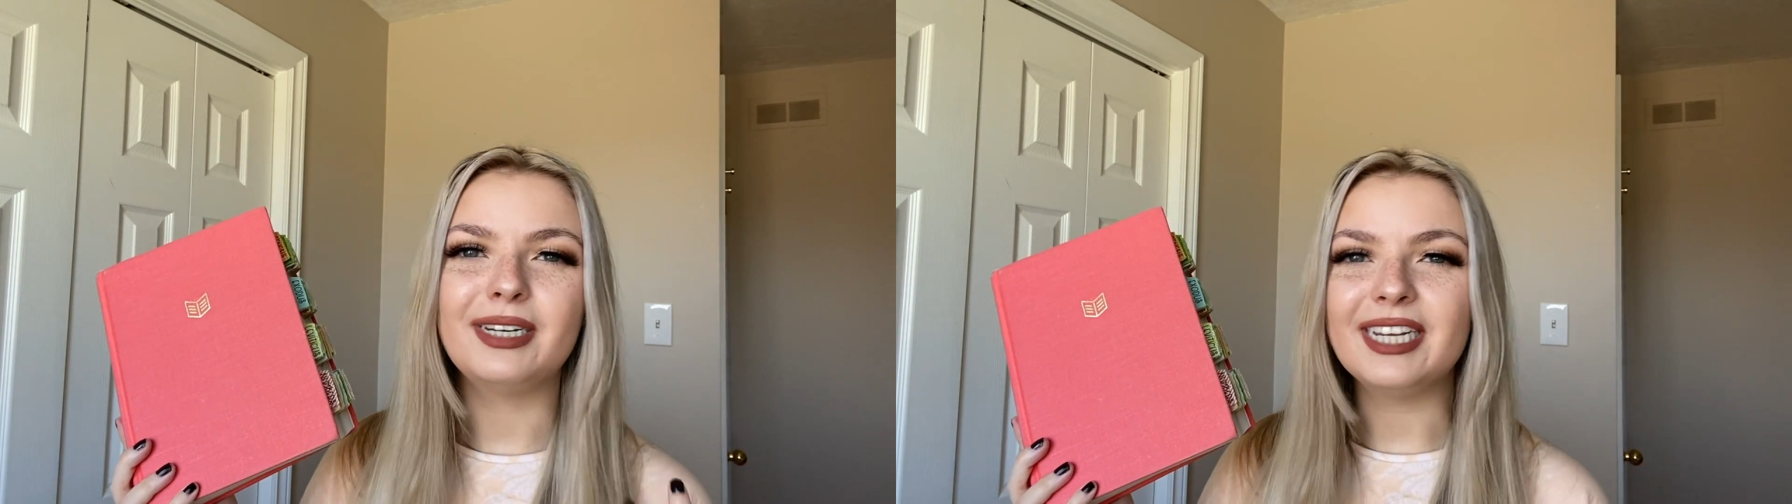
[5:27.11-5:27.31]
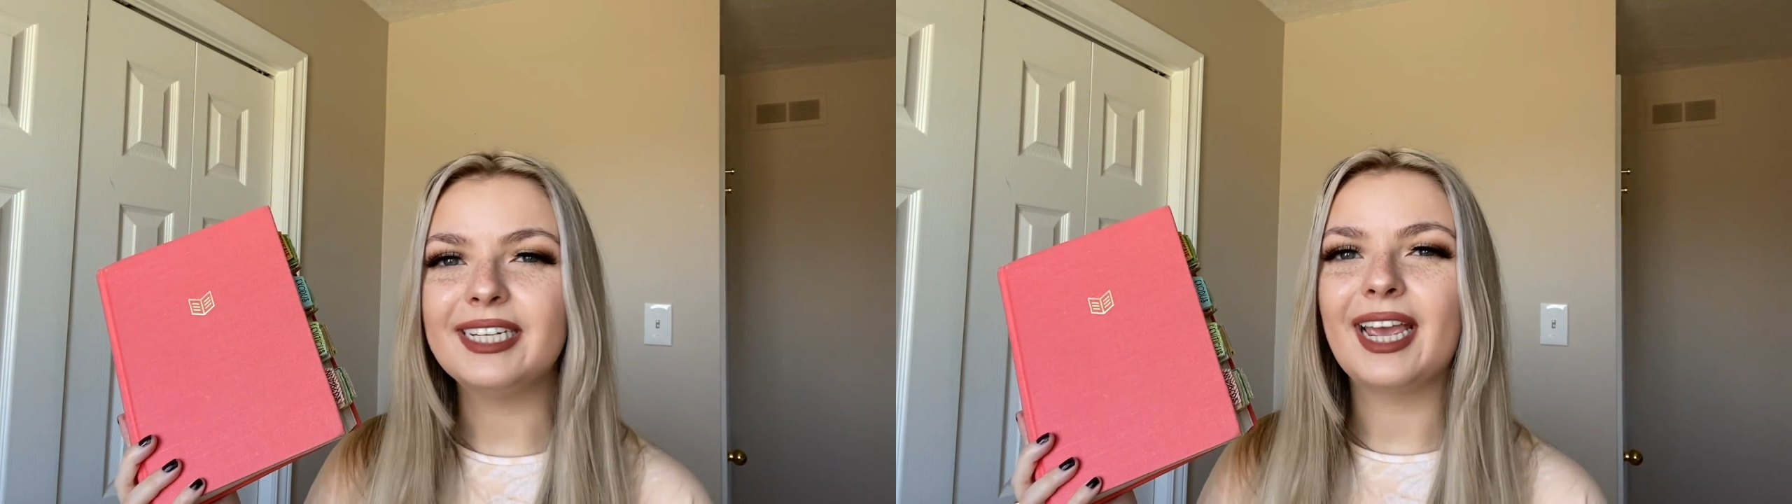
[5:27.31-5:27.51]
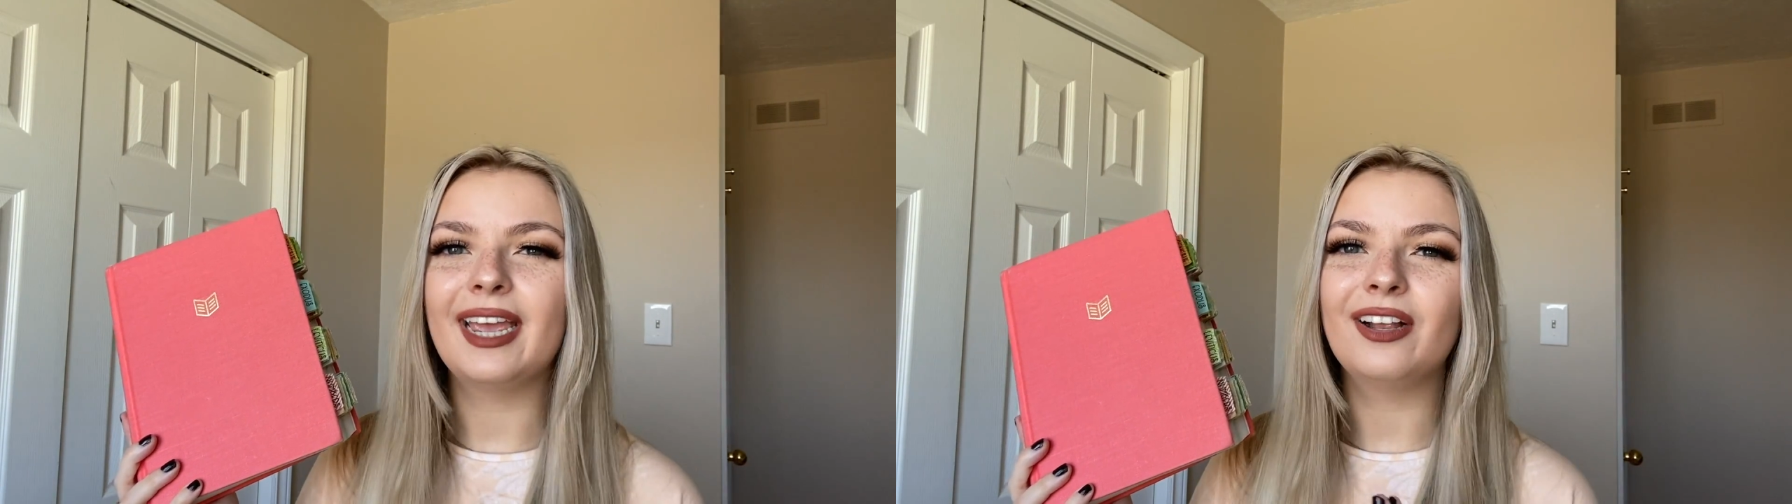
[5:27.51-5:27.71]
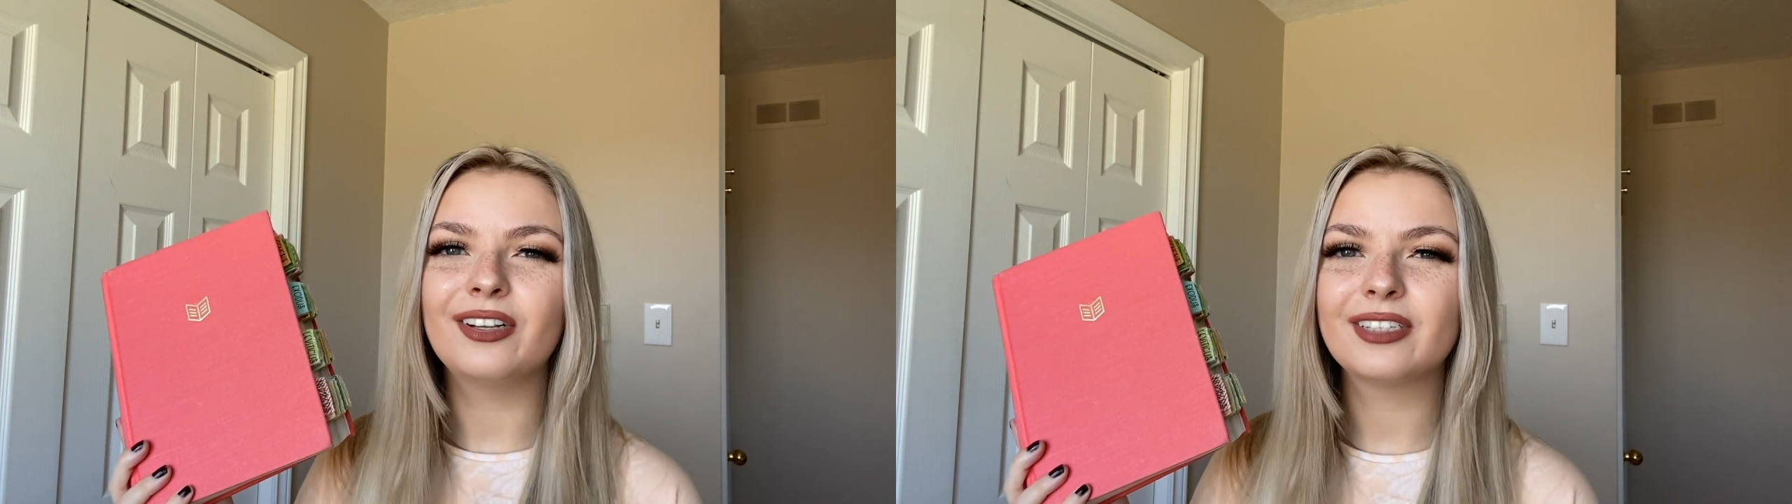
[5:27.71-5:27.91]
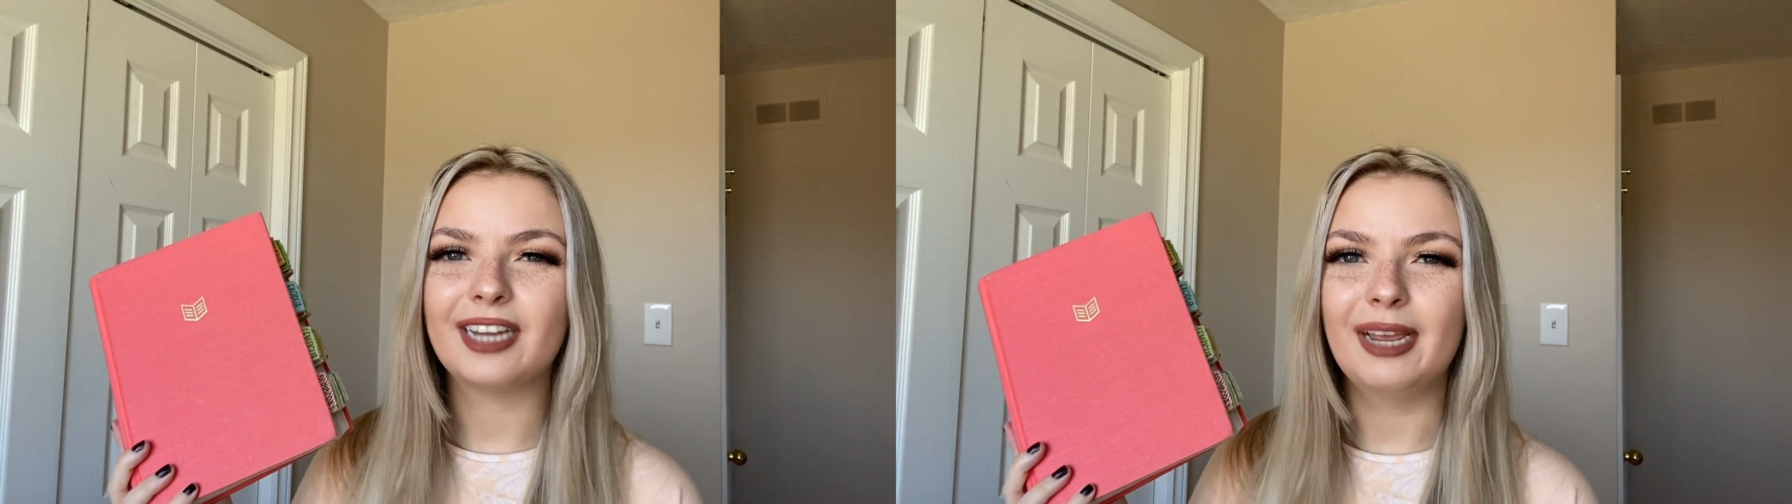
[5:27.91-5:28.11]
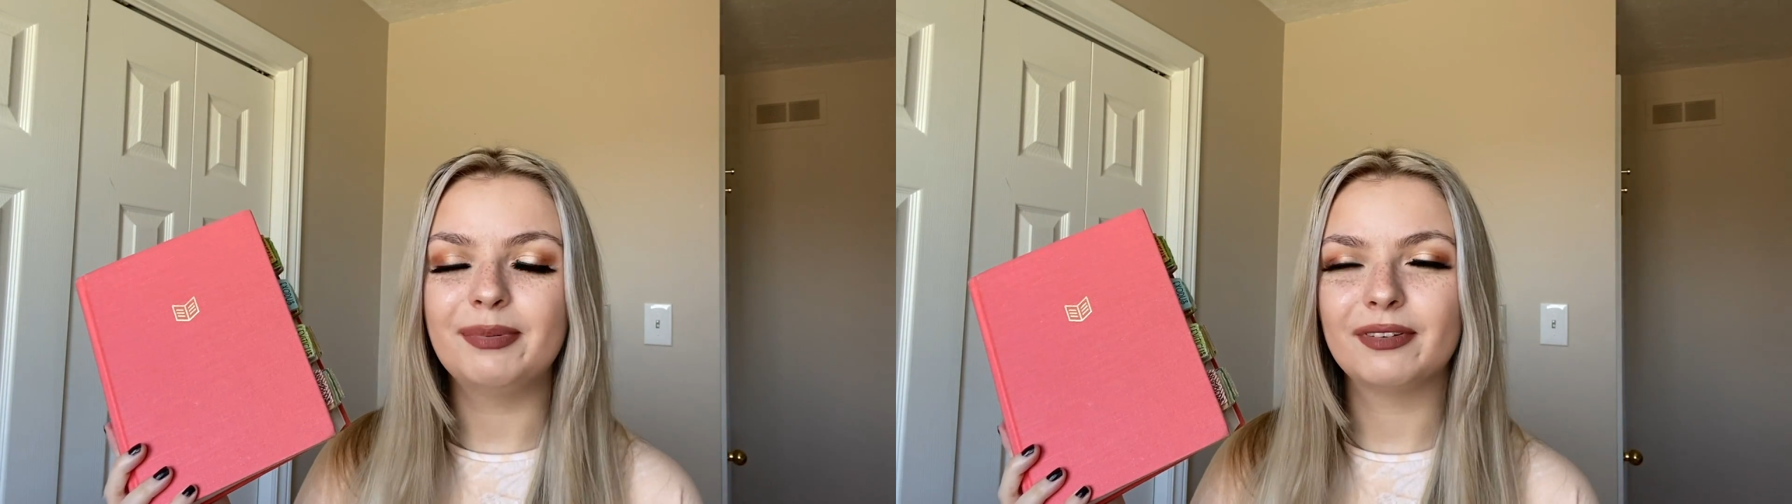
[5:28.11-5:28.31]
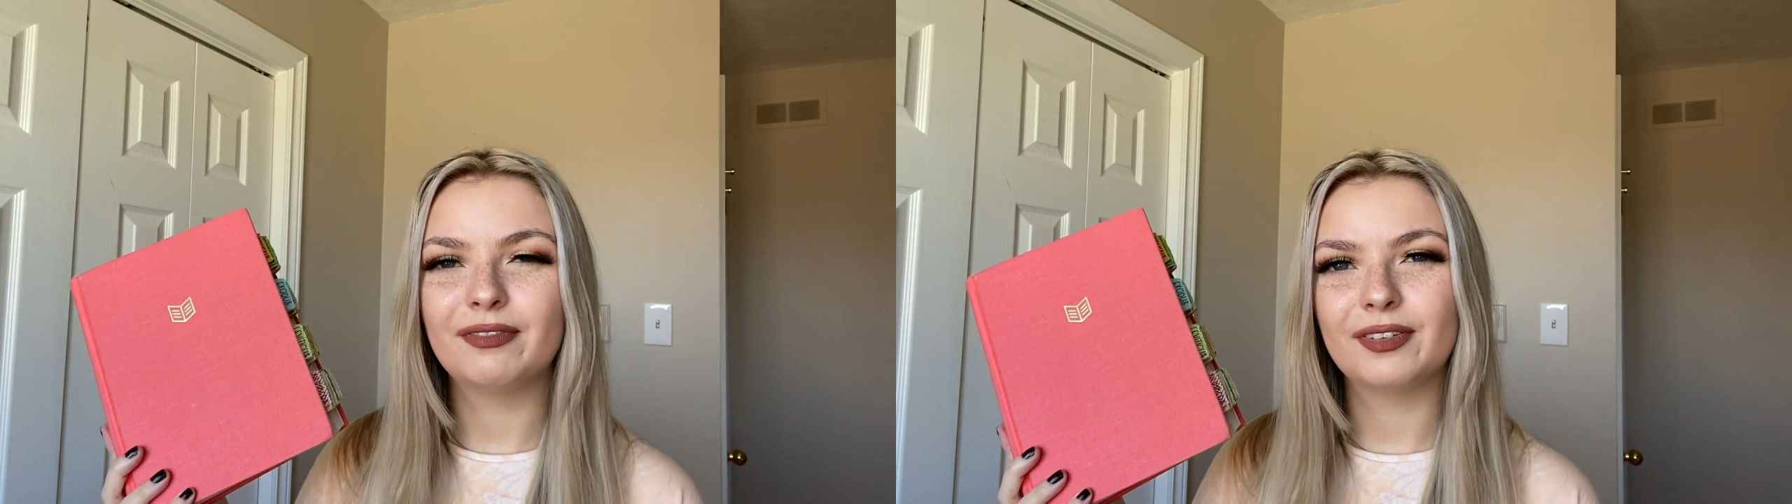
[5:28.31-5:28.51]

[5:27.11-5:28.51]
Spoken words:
detailed types of